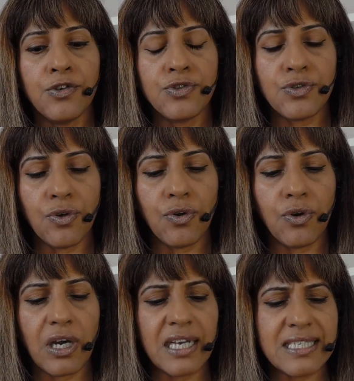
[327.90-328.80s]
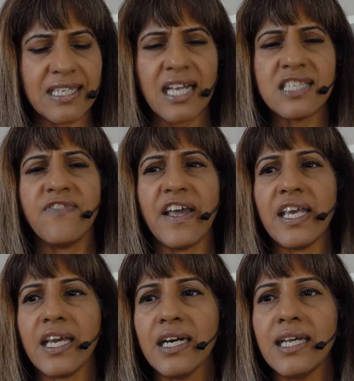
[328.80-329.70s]
So it starts
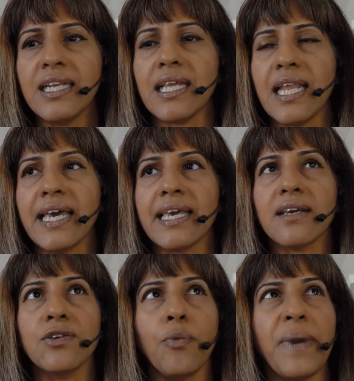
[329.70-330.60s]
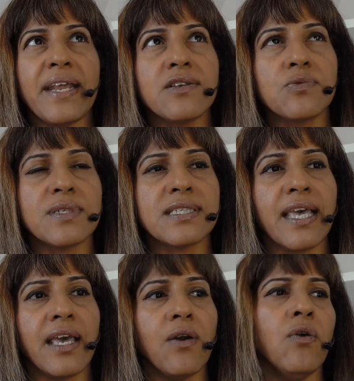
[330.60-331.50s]
very early. Like your parents will
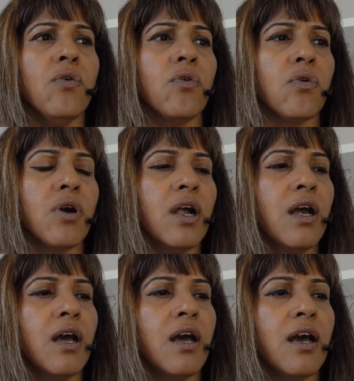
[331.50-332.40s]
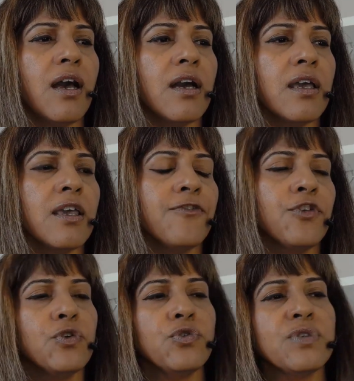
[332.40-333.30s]
say, "Oh, if
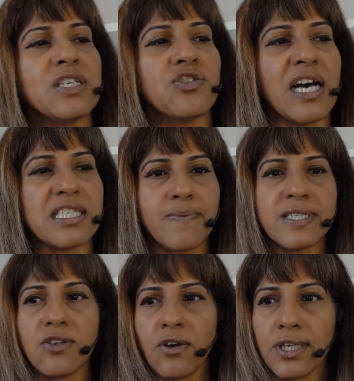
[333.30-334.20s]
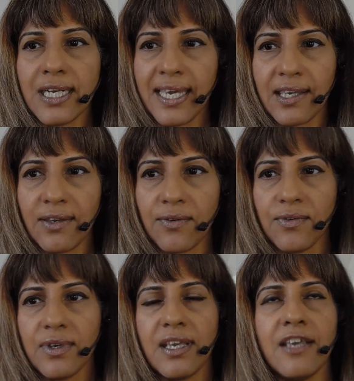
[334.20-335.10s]
you do this, your husband's not going to like you.
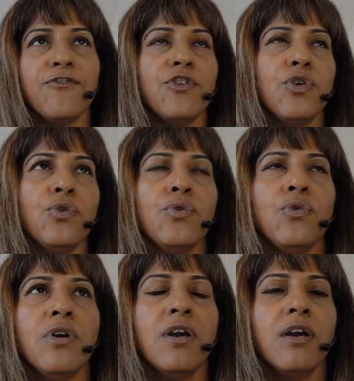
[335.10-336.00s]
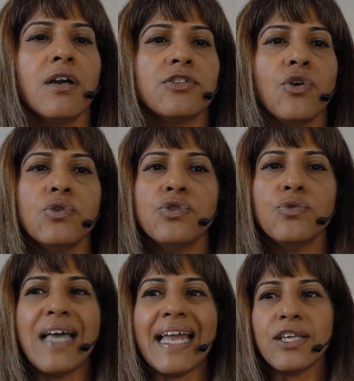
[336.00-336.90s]
If you don't do
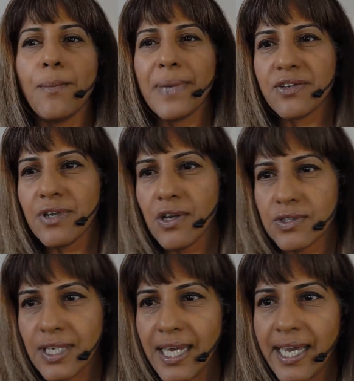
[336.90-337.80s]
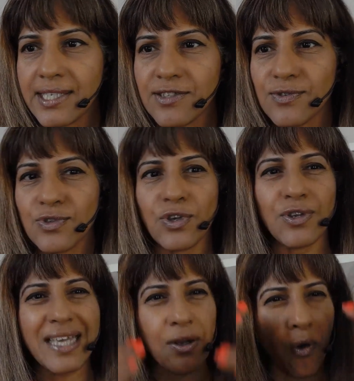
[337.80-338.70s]
that, your mother-in-law is going to hate you." So,
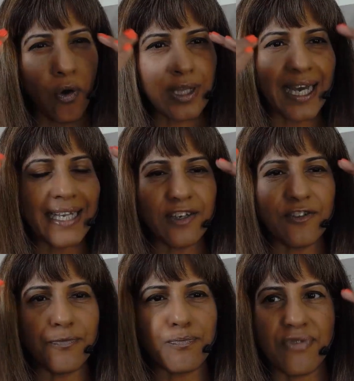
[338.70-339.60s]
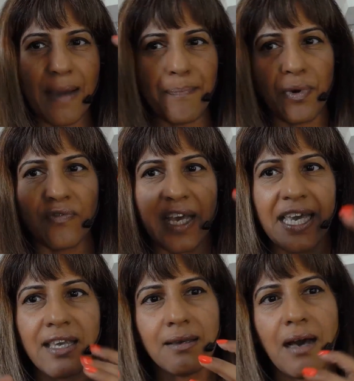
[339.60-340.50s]
that whole kind of prep of
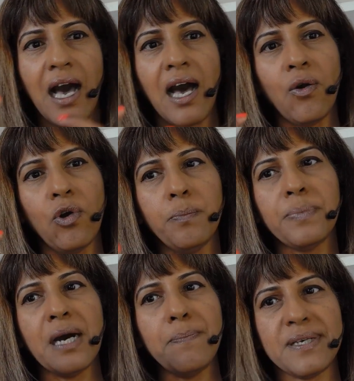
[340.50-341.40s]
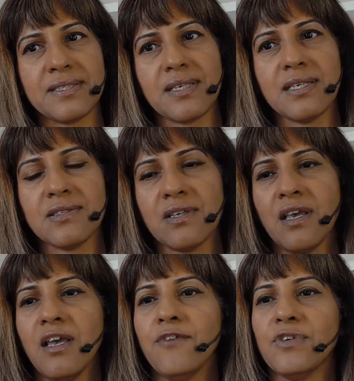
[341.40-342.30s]
like our whole purpose is
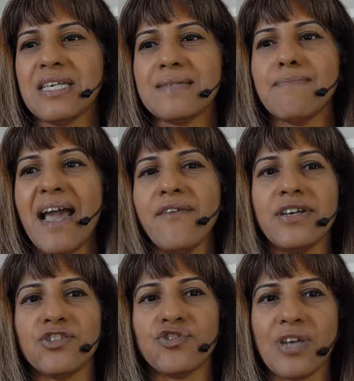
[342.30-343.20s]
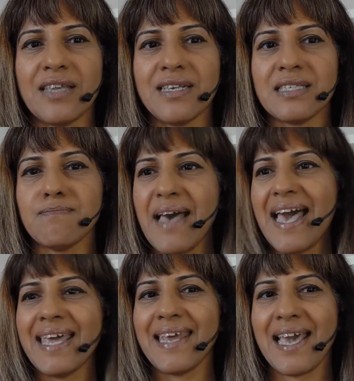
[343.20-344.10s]
for this marriage and this
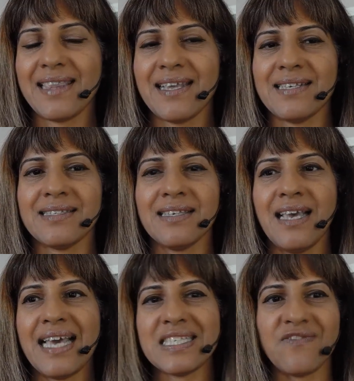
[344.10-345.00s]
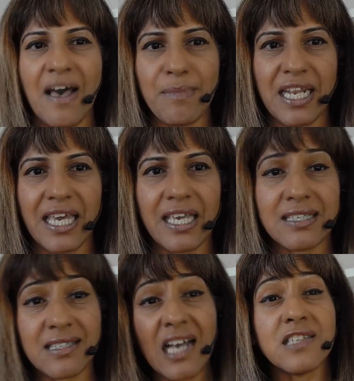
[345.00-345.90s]
man and this his family
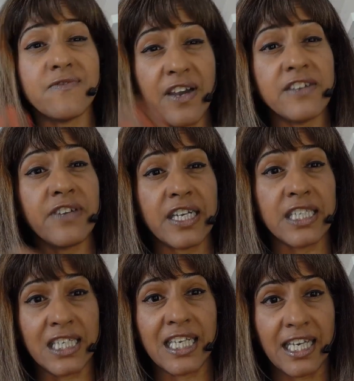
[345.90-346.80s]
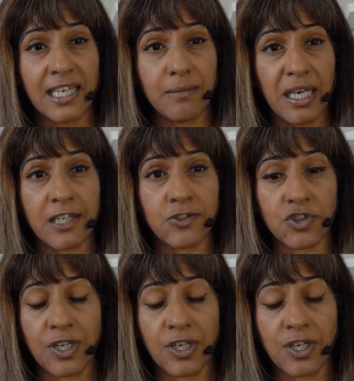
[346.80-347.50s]
starts very, very early in my culture.